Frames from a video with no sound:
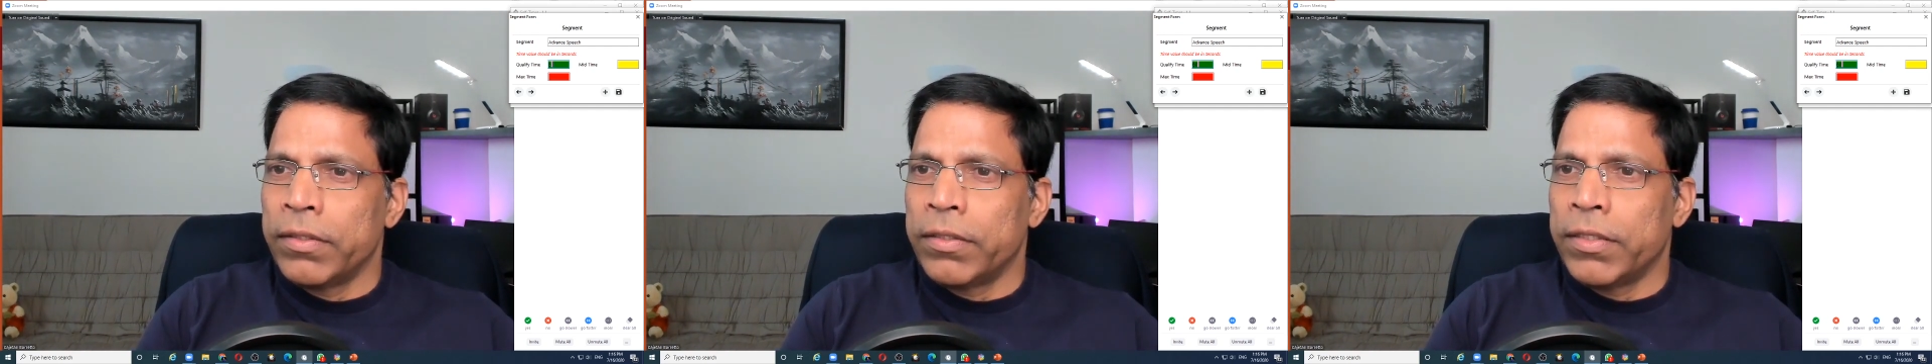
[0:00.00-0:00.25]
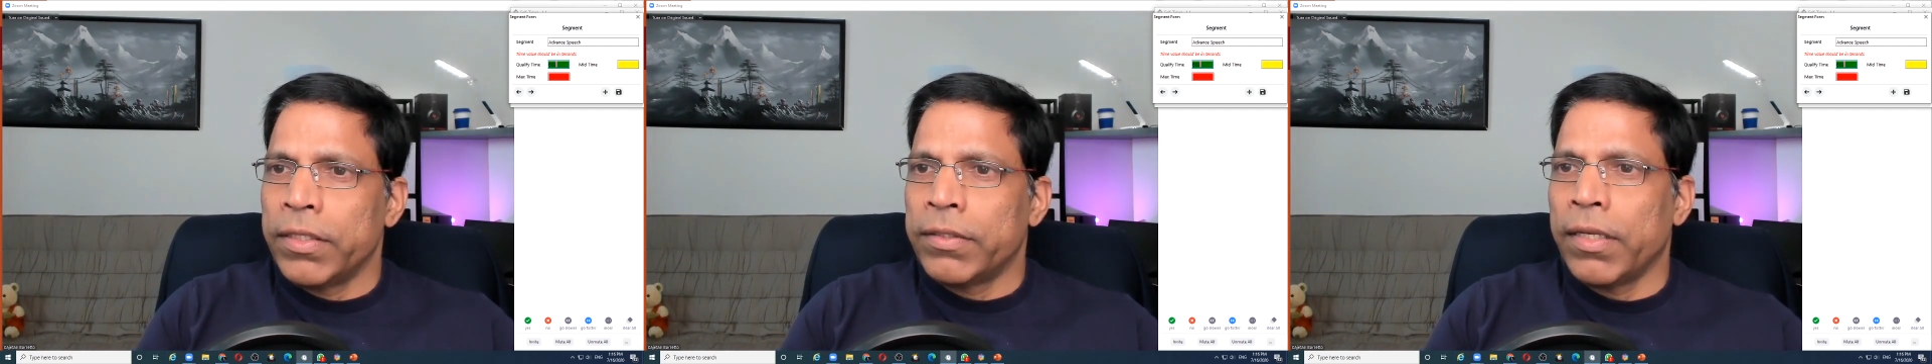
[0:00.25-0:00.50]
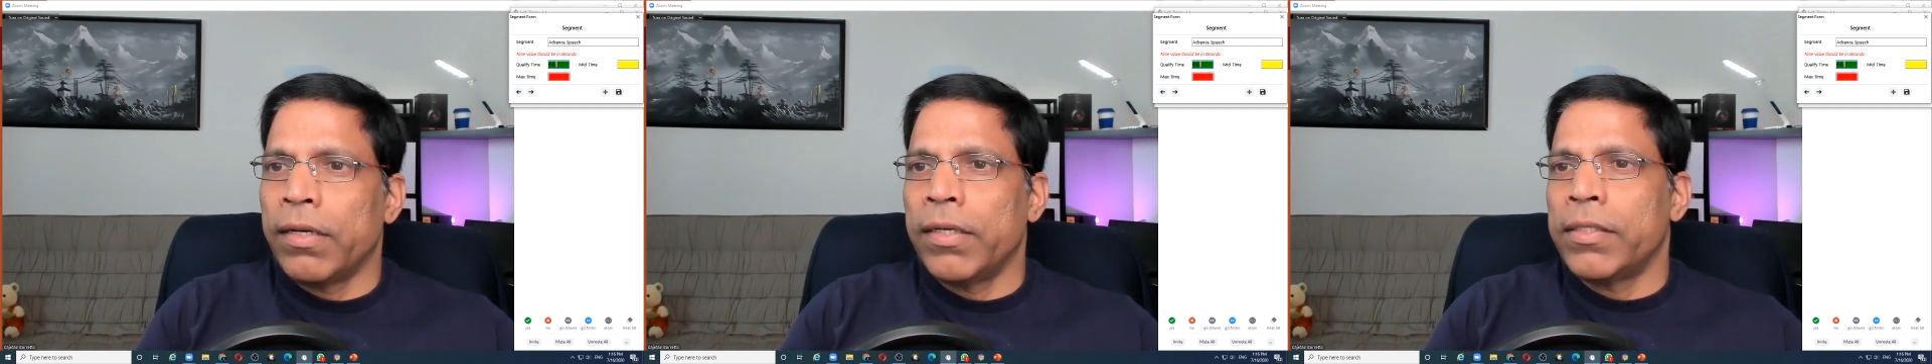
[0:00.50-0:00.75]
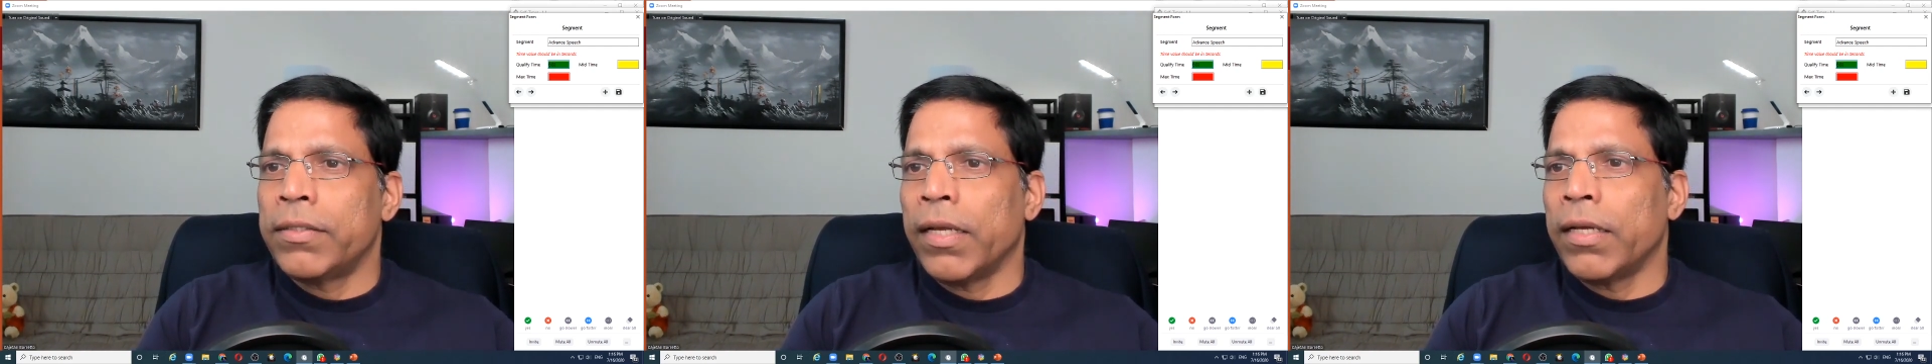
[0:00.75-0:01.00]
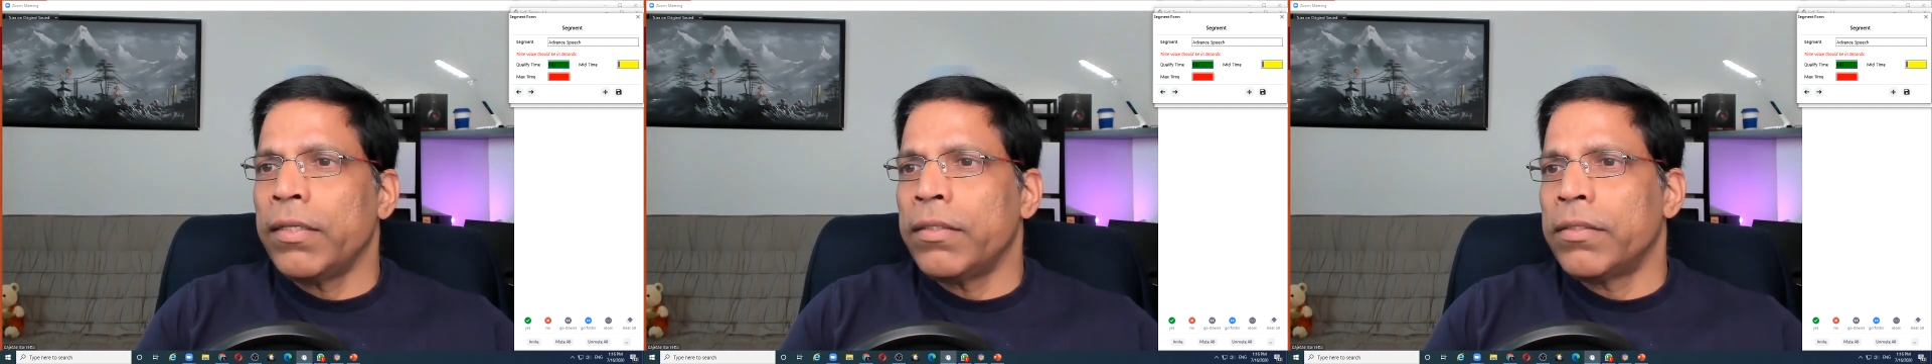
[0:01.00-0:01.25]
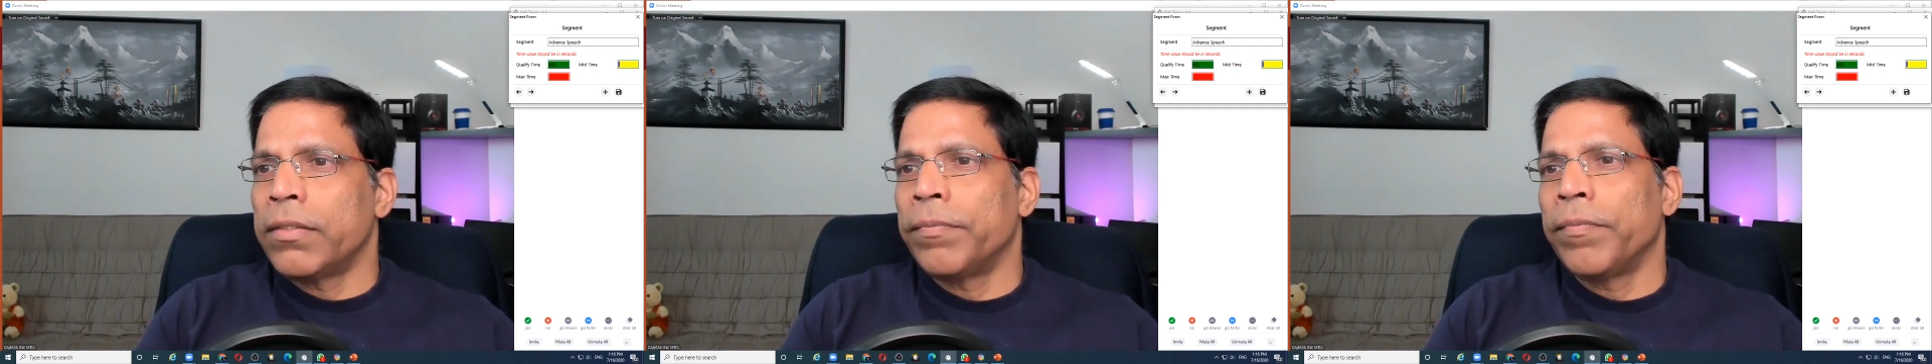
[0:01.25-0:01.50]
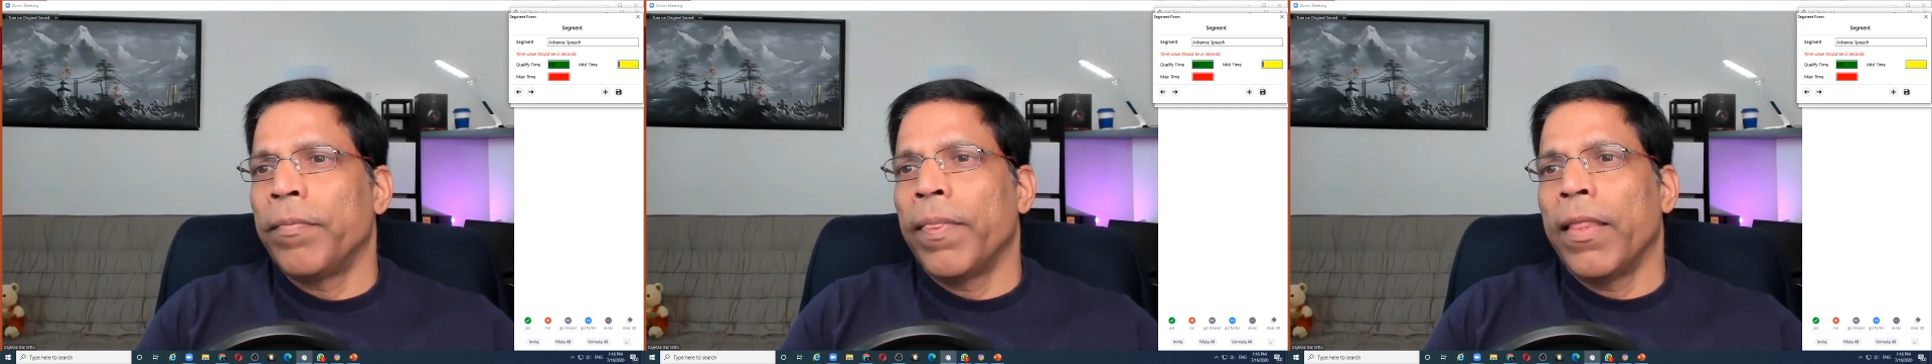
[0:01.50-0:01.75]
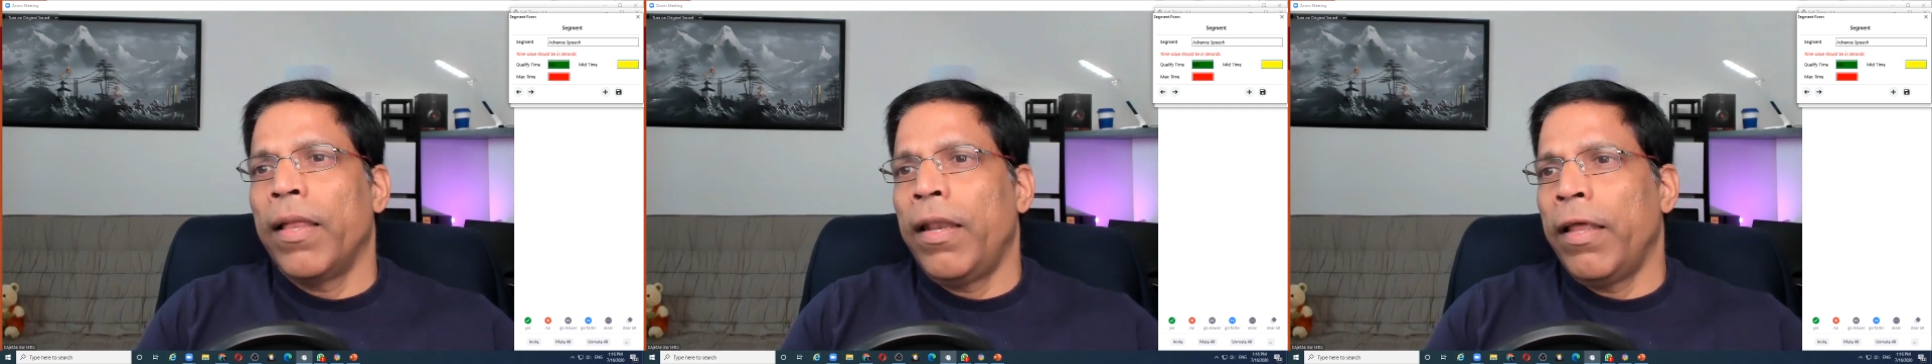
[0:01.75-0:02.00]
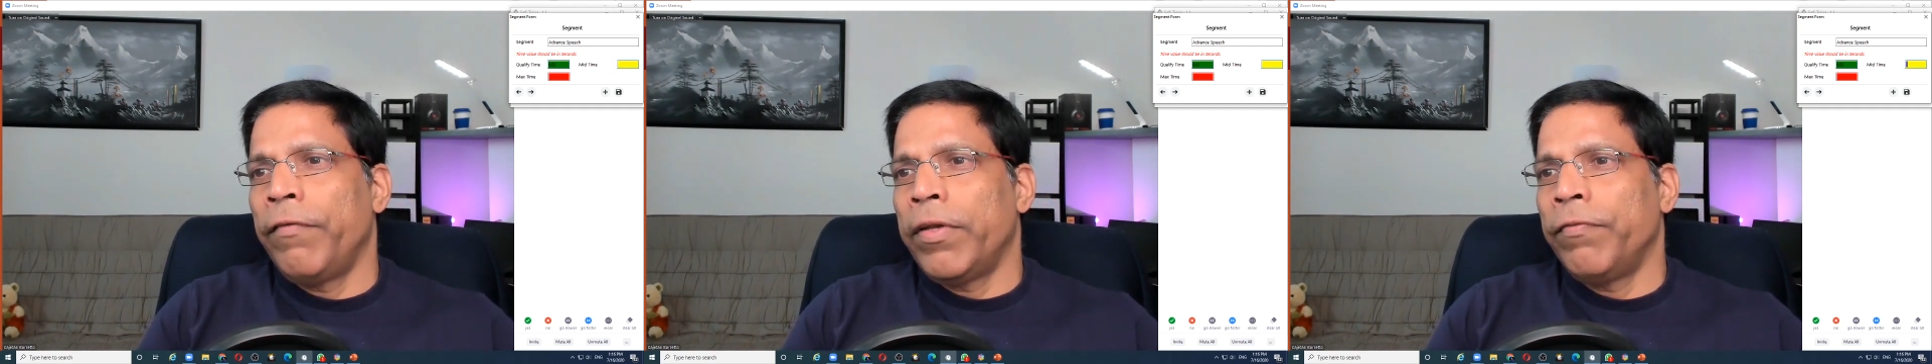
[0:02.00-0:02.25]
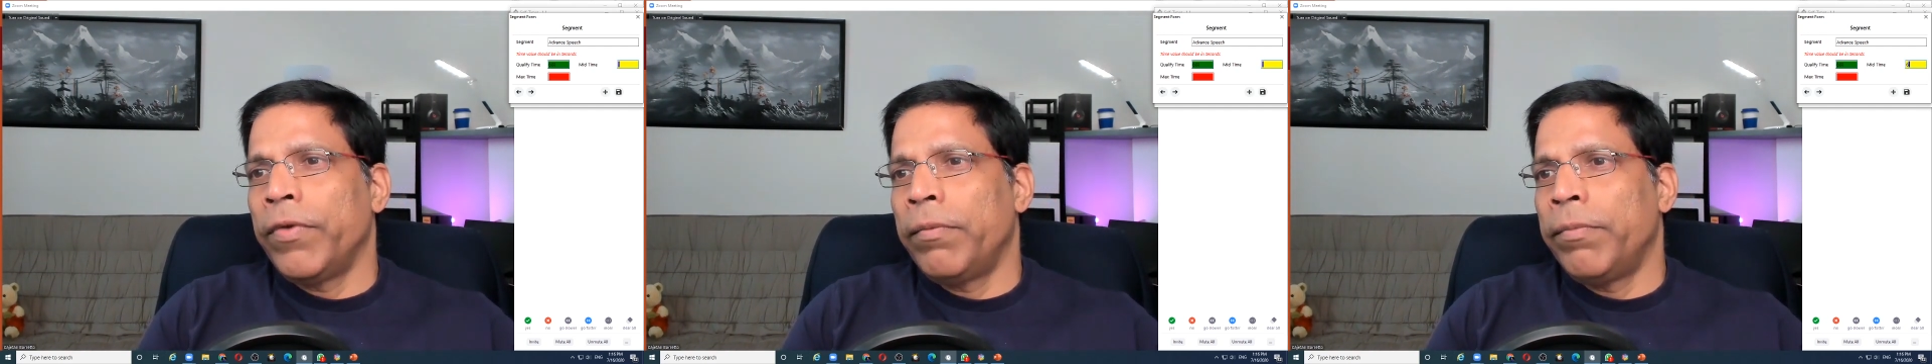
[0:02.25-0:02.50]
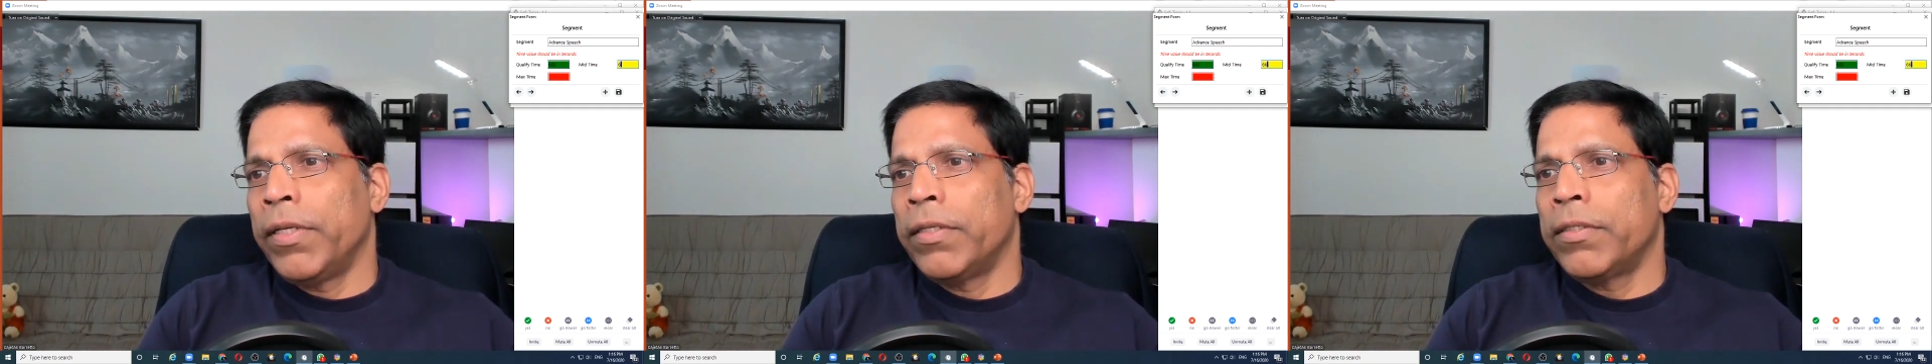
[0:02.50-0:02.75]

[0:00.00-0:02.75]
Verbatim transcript: six hundred seconds, eleven will be